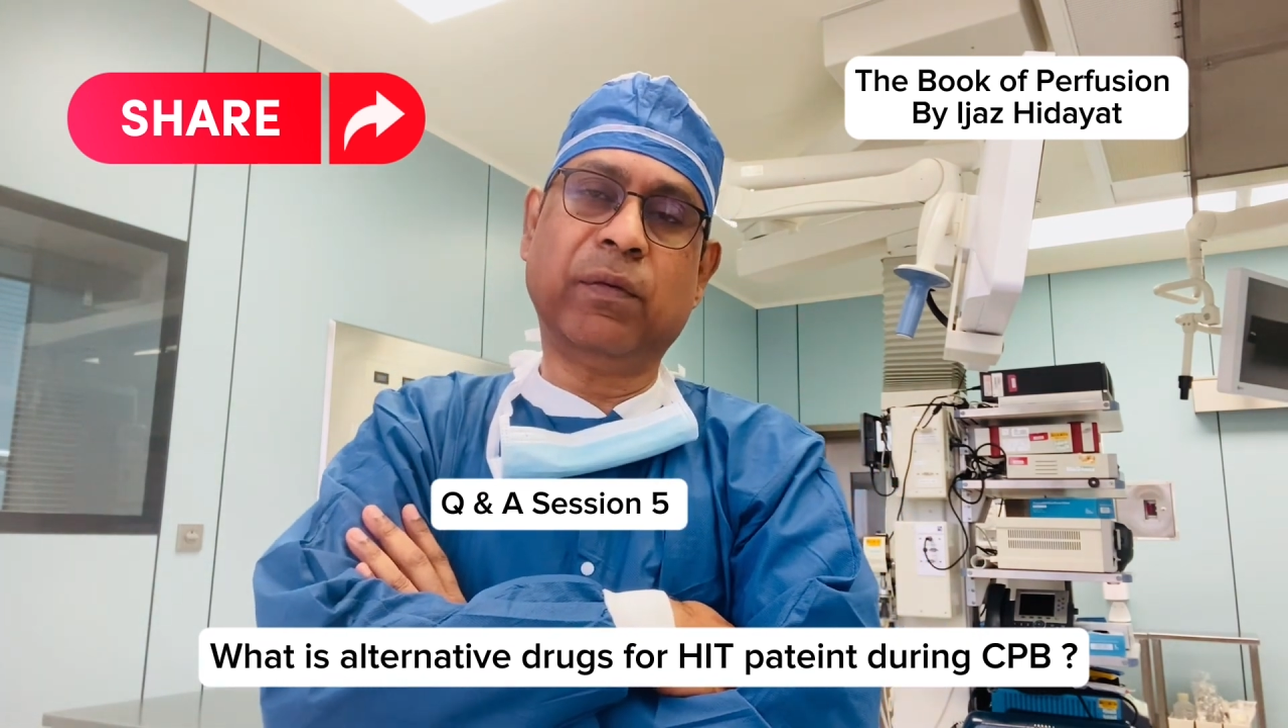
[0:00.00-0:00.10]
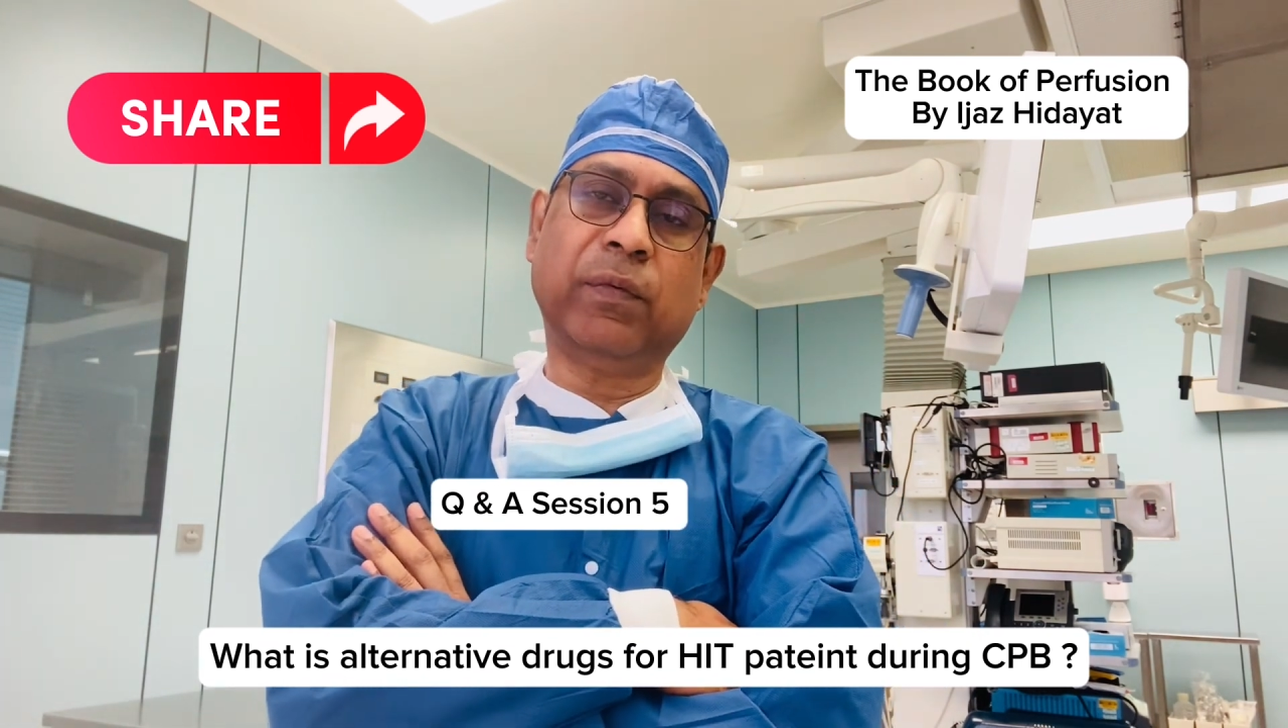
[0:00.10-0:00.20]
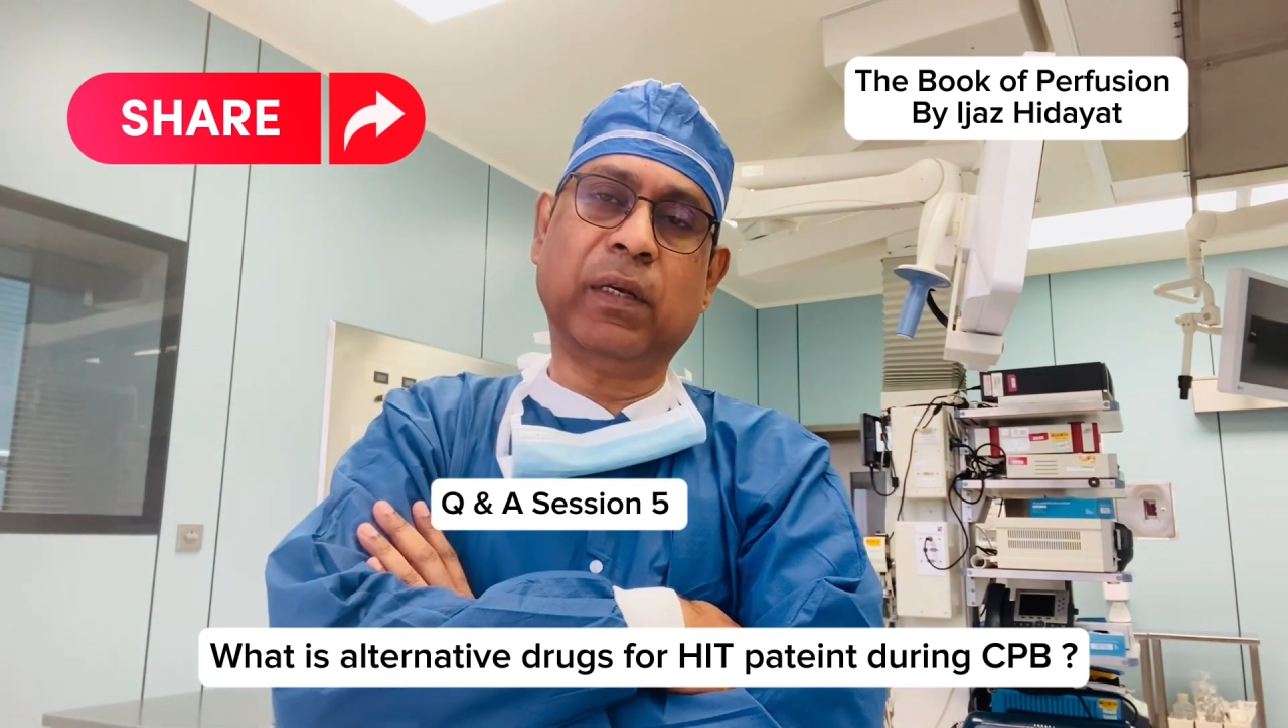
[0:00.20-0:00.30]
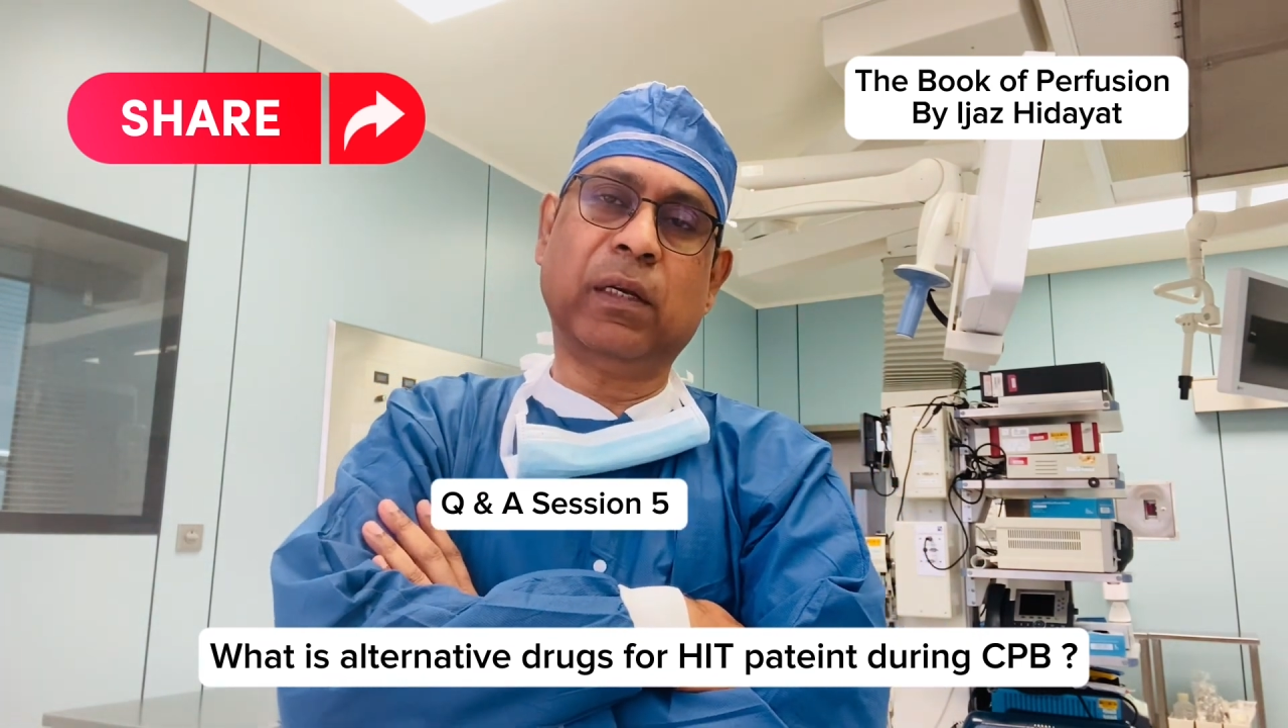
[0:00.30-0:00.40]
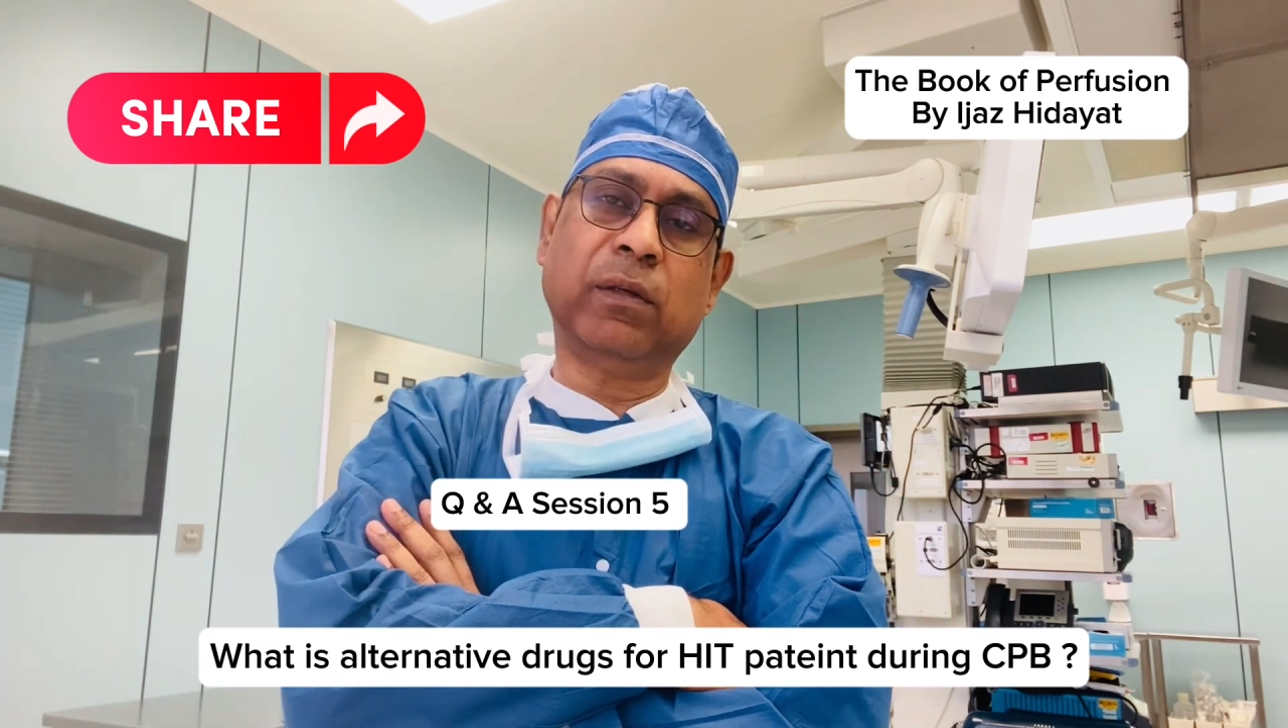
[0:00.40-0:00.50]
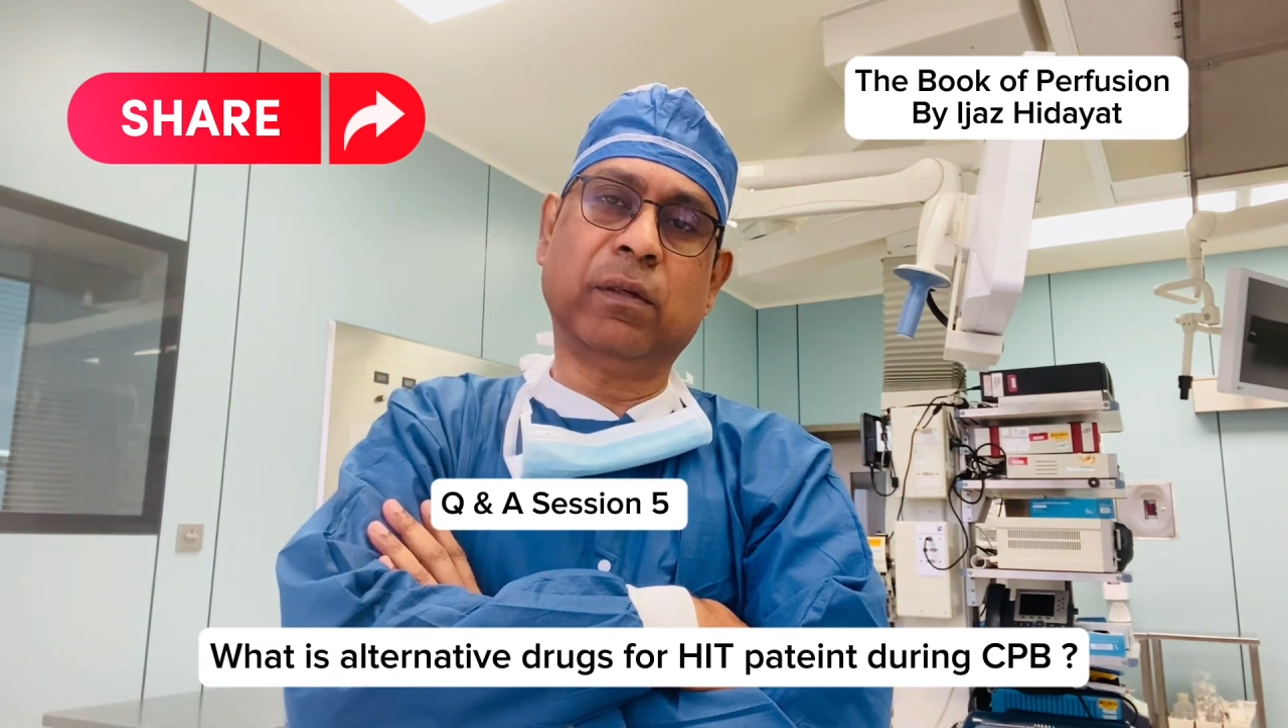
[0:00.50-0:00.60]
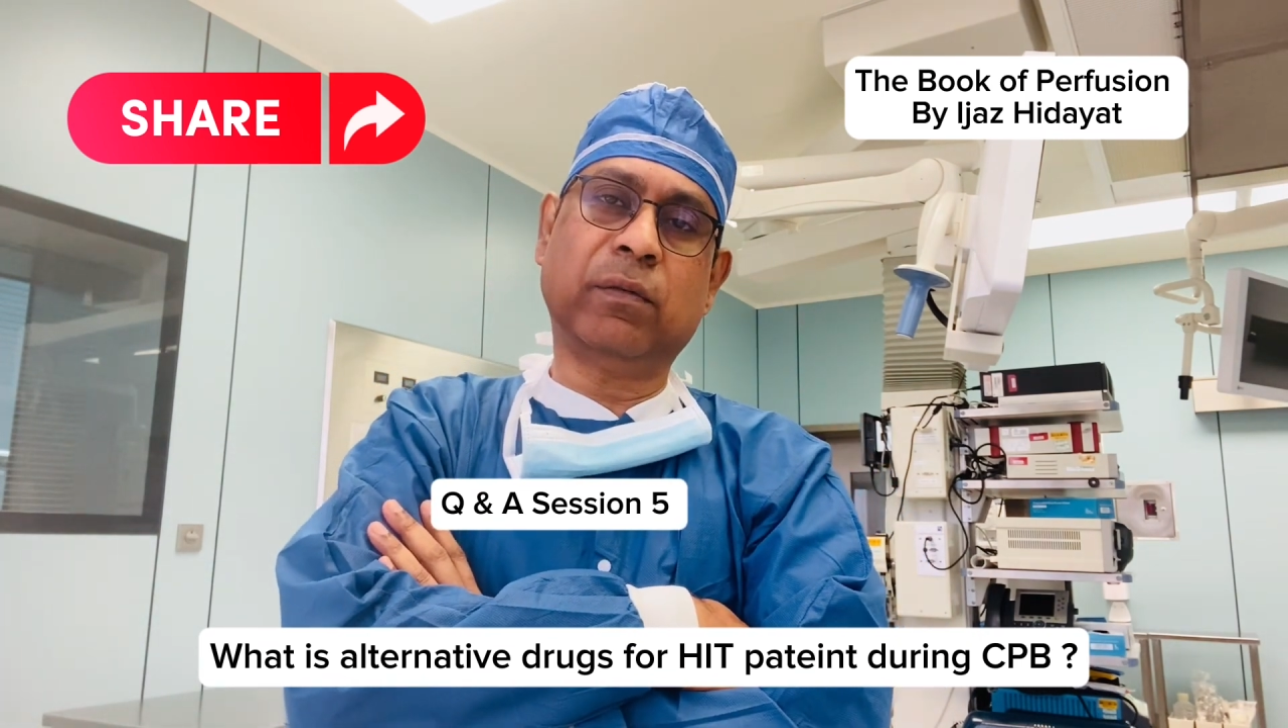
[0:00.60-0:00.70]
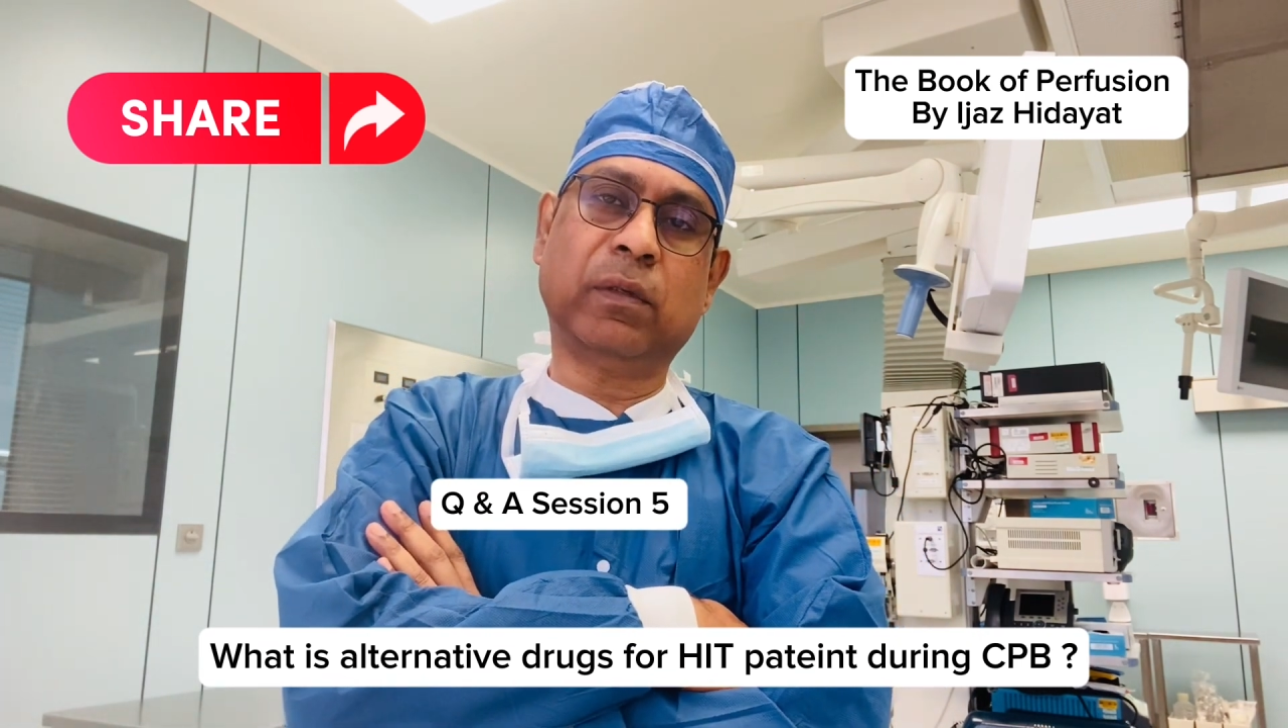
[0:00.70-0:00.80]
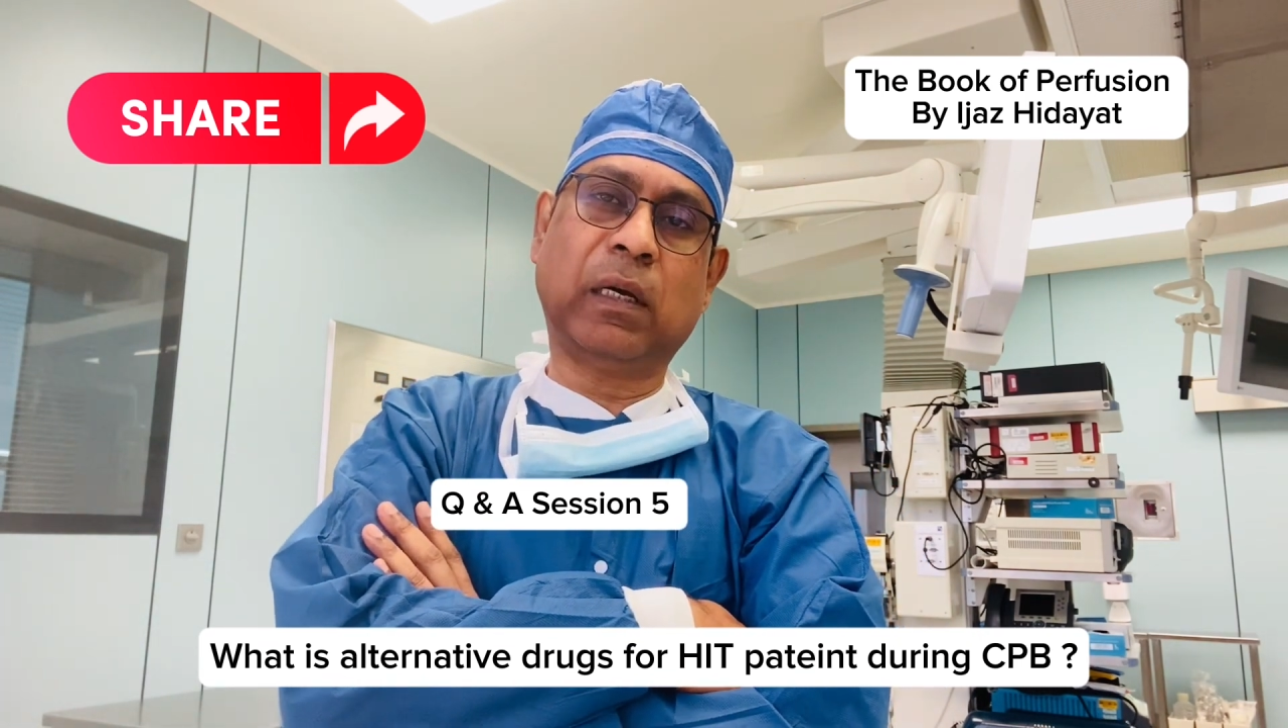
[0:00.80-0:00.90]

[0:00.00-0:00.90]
we